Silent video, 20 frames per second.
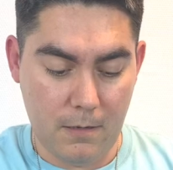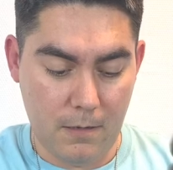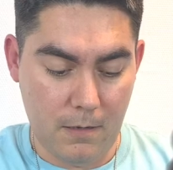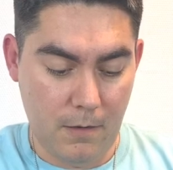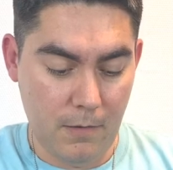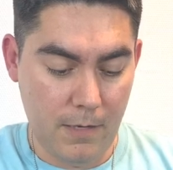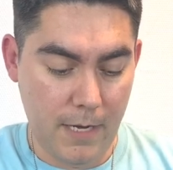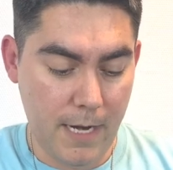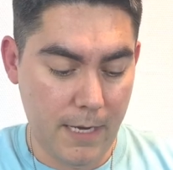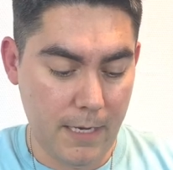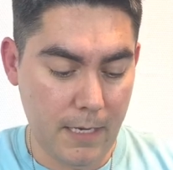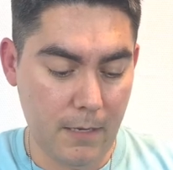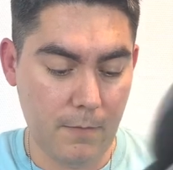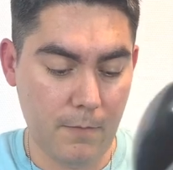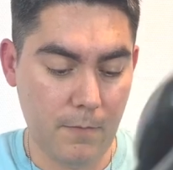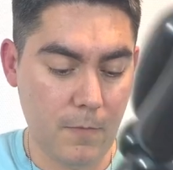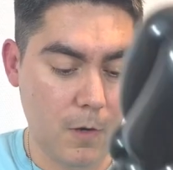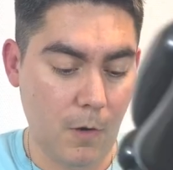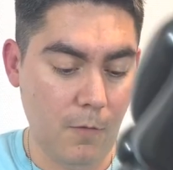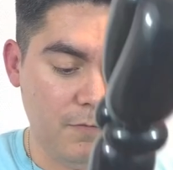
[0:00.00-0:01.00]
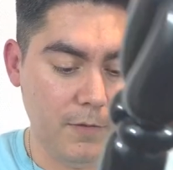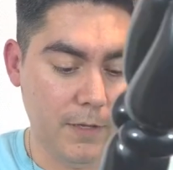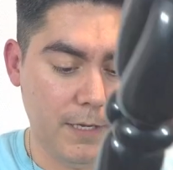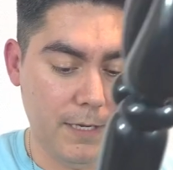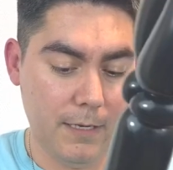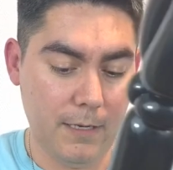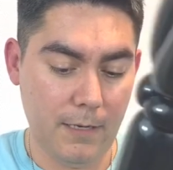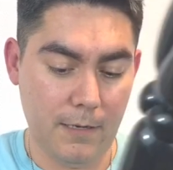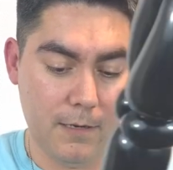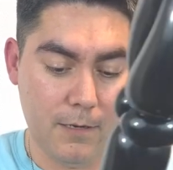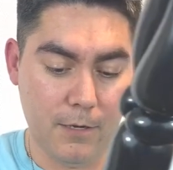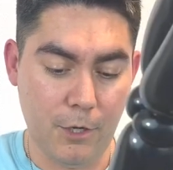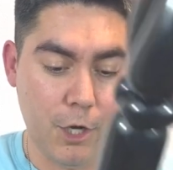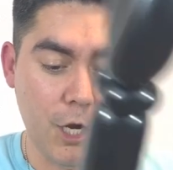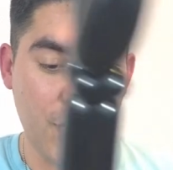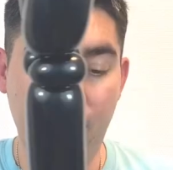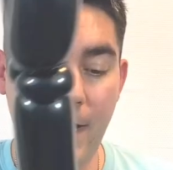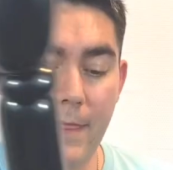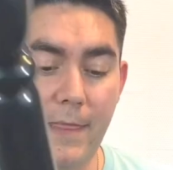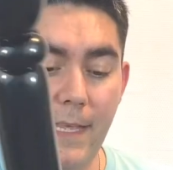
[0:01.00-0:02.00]
Okay, and hopefully,
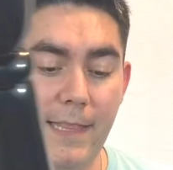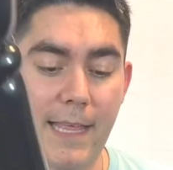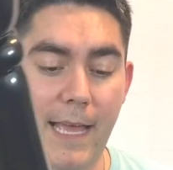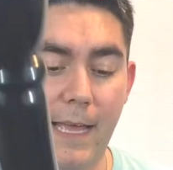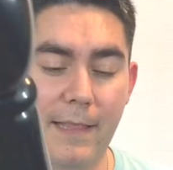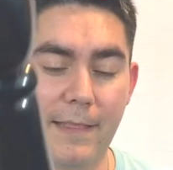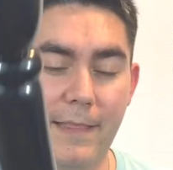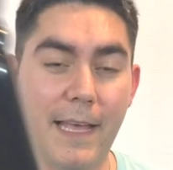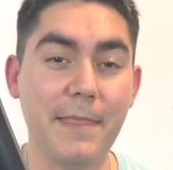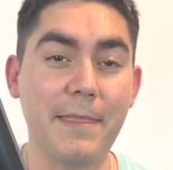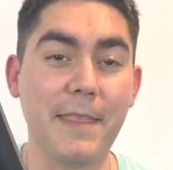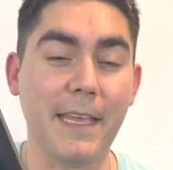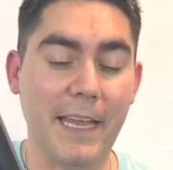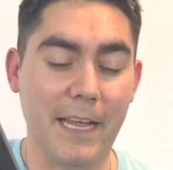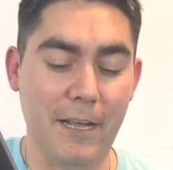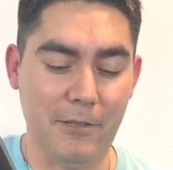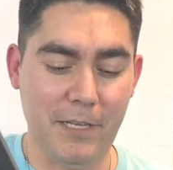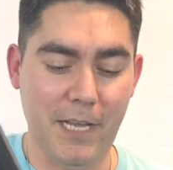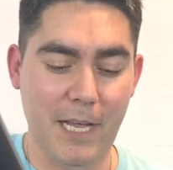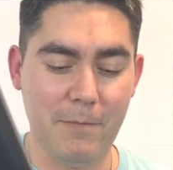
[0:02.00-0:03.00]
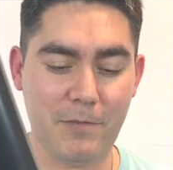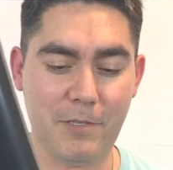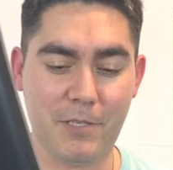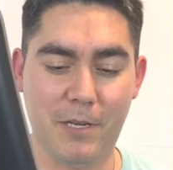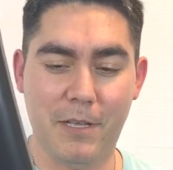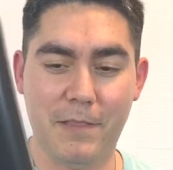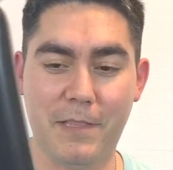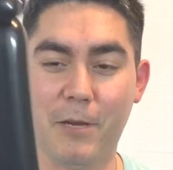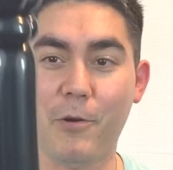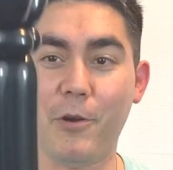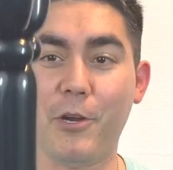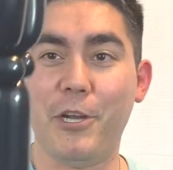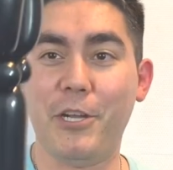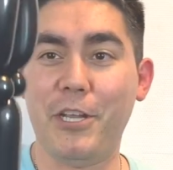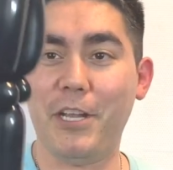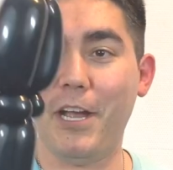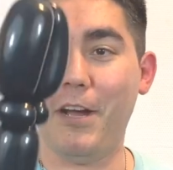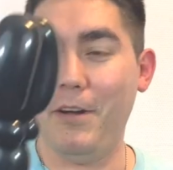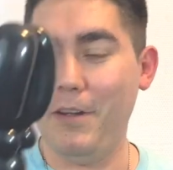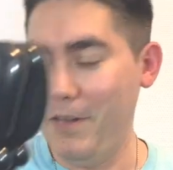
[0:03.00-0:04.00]
good. I think that, that thing held up, so I think we're good
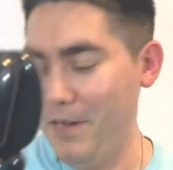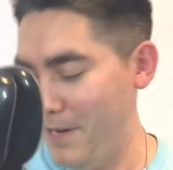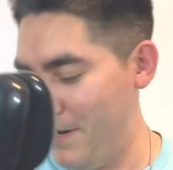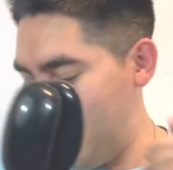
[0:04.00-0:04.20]
to go.